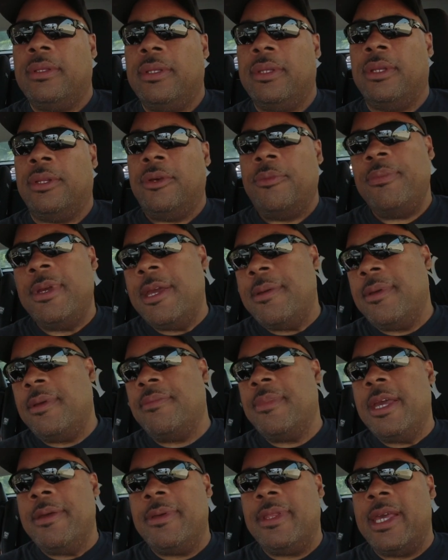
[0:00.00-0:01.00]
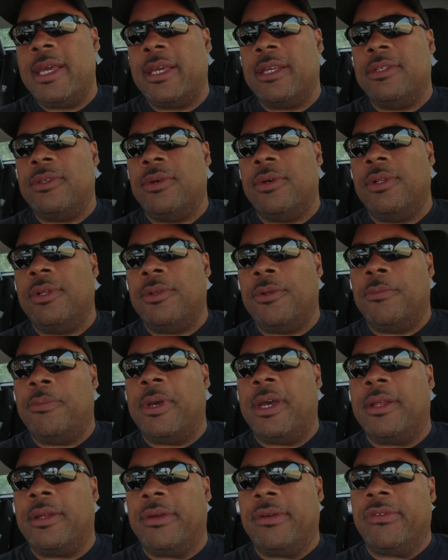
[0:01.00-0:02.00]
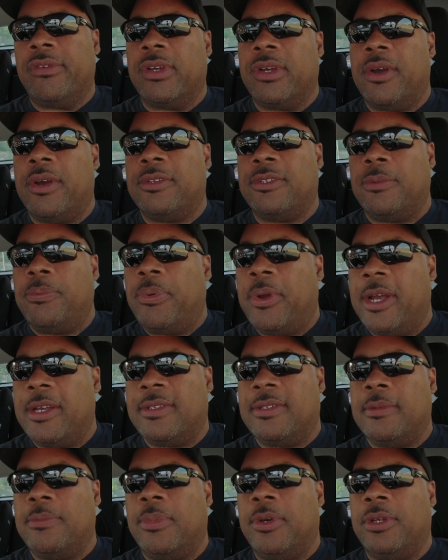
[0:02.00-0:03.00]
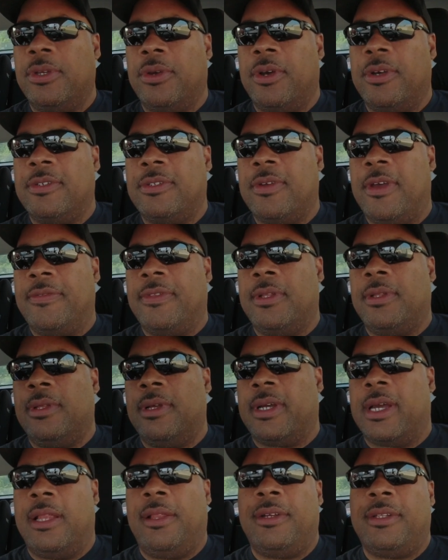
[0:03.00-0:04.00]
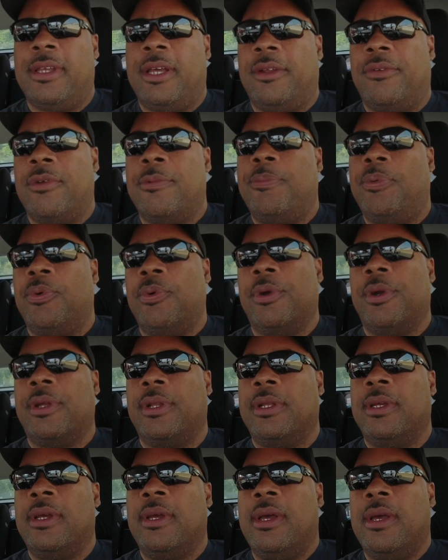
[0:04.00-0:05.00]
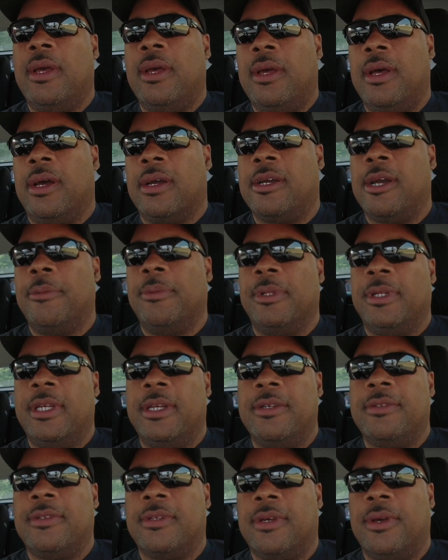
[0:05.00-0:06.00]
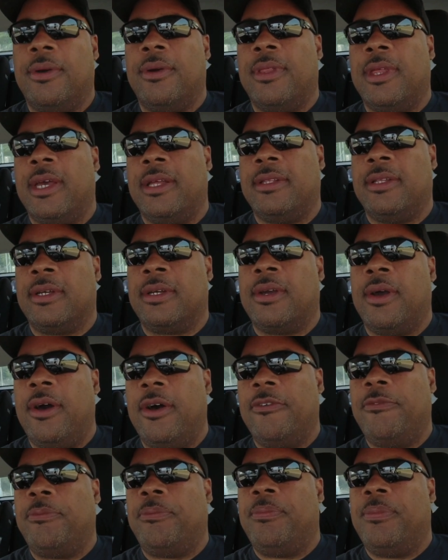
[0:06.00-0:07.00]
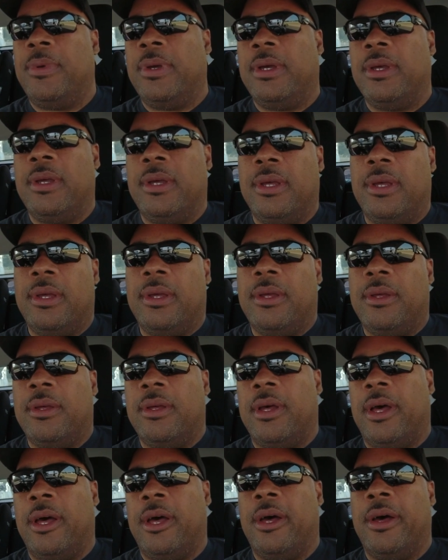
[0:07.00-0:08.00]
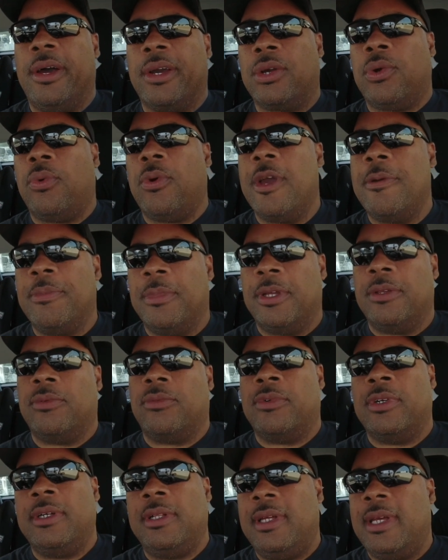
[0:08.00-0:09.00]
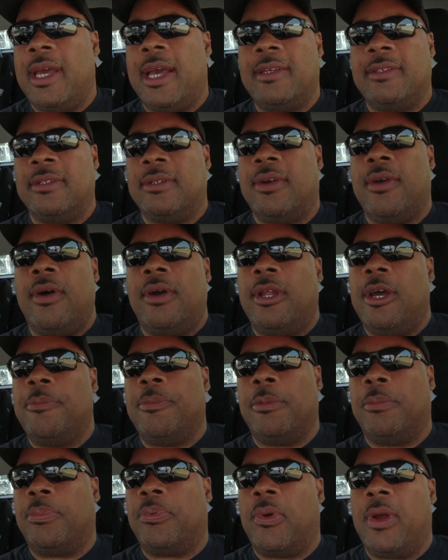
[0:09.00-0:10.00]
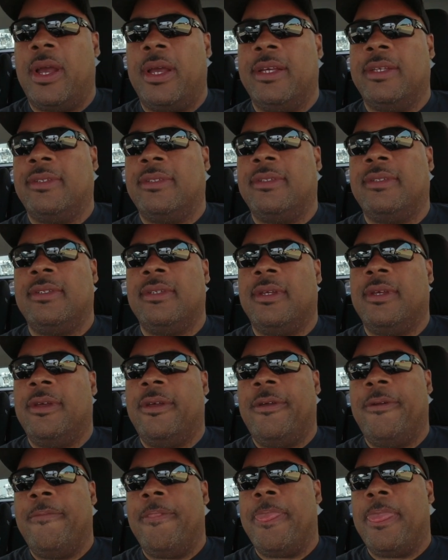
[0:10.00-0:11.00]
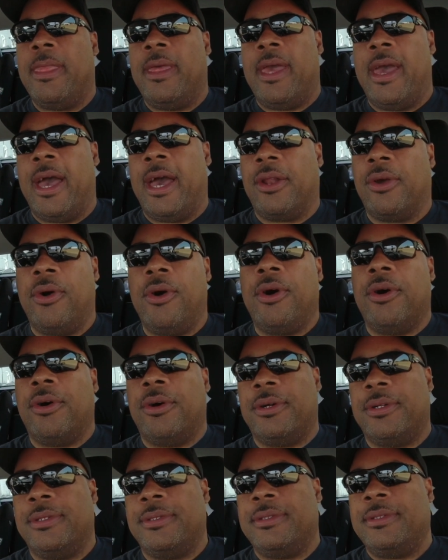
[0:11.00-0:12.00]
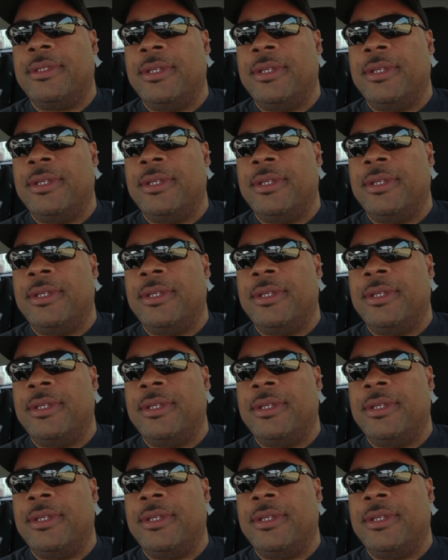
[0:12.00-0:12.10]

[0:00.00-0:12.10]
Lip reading: You know, maybe they can do a little better in regards to pricing, but you also have to look. I looked at a report a couple of years ago that the golf equipment really hasn't gone up in price at all.